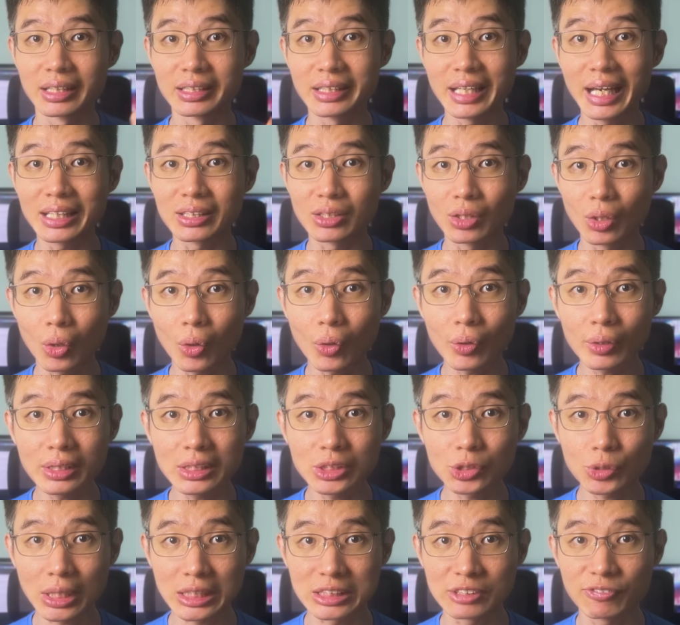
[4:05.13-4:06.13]
Then
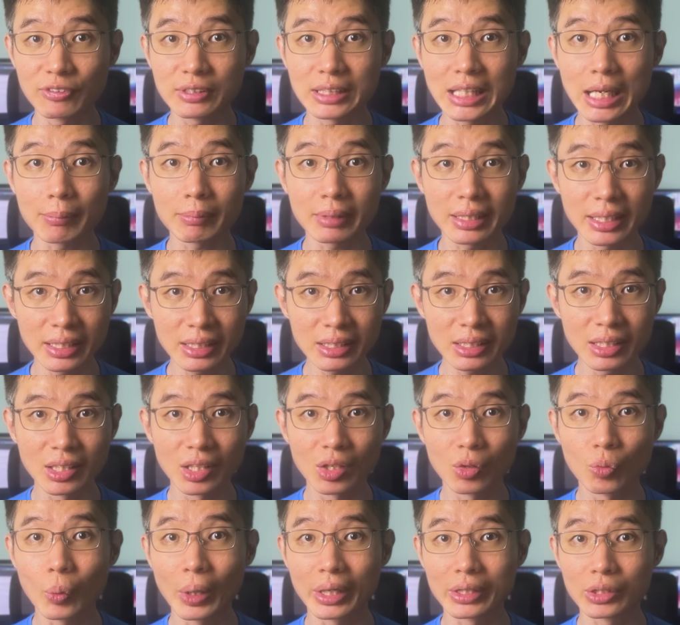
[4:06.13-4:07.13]
only transfer them in
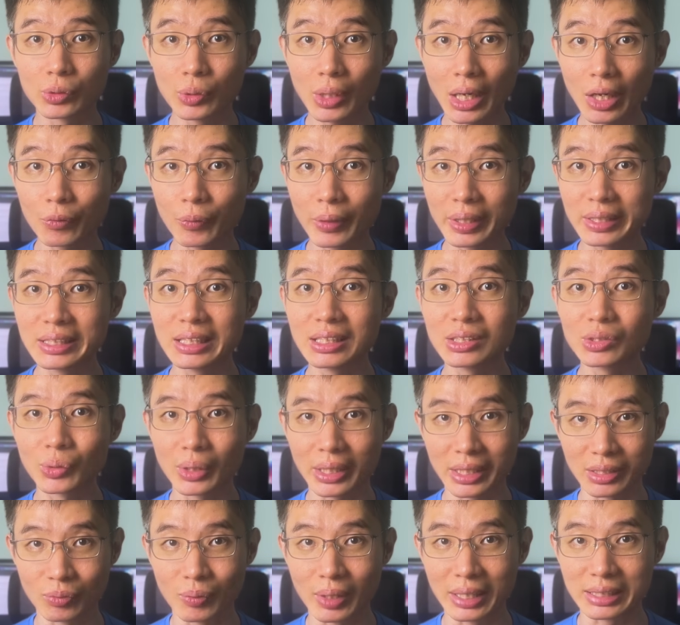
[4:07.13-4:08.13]
when you are ready to
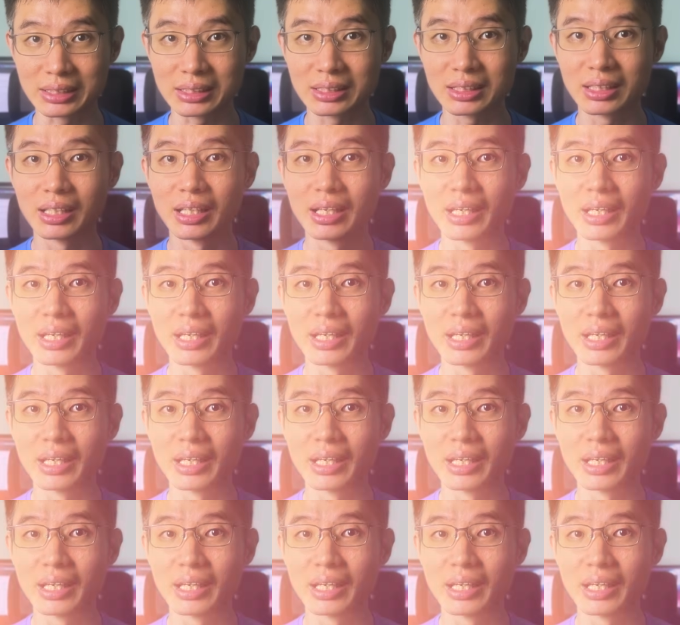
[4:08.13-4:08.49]
invest.